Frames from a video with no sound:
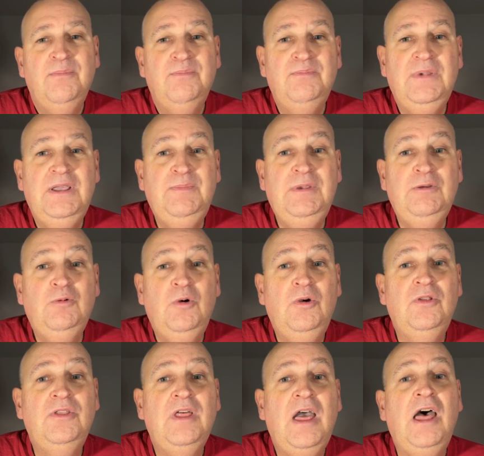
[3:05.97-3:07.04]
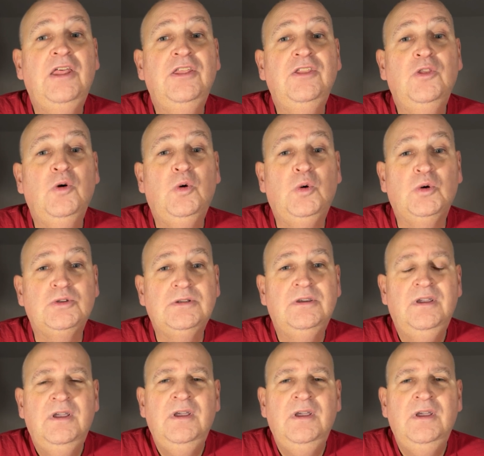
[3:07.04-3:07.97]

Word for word: maybe worth a thought.